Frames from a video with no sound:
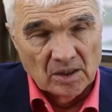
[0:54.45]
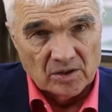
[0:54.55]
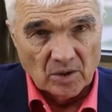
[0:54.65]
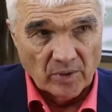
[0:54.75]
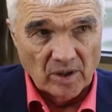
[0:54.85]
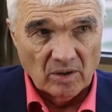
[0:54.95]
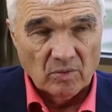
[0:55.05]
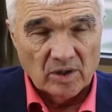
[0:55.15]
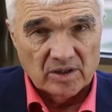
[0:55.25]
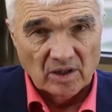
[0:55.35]
So we
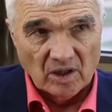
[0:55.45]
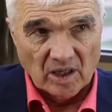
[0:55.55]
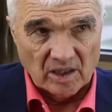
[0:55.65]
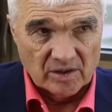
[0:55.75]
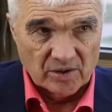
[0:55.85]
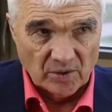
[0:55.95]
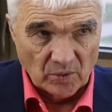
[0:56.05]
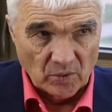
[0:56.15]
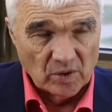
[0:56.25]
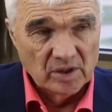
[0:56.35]
worked a lot
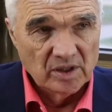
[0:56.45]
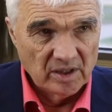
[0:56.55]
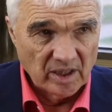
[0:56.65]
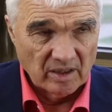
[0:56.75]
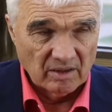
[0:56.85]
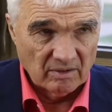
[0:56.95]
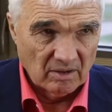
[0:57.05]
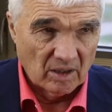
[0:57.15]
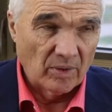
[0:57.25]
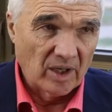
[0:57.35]
to get a
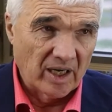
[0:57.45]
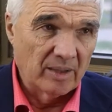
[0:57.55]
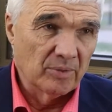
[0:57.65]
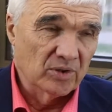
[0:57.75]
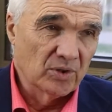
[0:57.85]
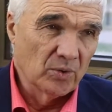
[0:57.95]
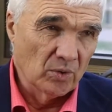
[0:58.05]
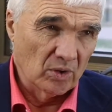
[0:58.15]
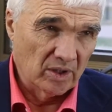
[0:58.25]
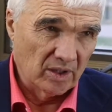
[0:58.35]
reliable
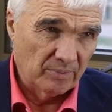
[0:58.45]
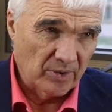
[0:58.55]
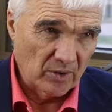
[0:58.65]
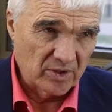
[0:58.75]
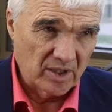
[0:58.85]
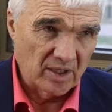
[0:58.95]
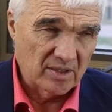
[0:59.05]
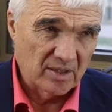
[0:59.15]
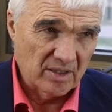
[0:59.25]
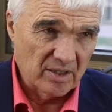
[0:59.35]
tool, and the
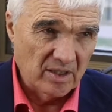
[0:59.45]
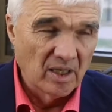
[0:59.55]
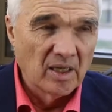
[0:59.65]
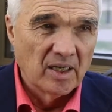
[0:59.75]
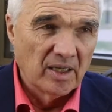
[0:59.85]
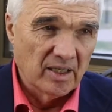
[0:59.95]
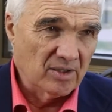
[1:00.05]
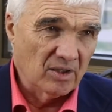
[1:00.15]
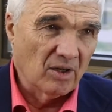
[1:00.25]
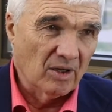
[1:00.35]
process
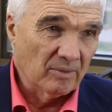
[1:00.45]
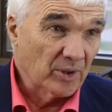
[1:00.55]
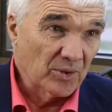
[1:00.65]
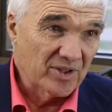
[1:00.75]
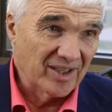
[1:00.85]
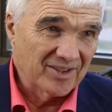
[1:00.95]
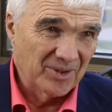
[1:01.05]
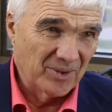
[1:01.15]
it's a long process.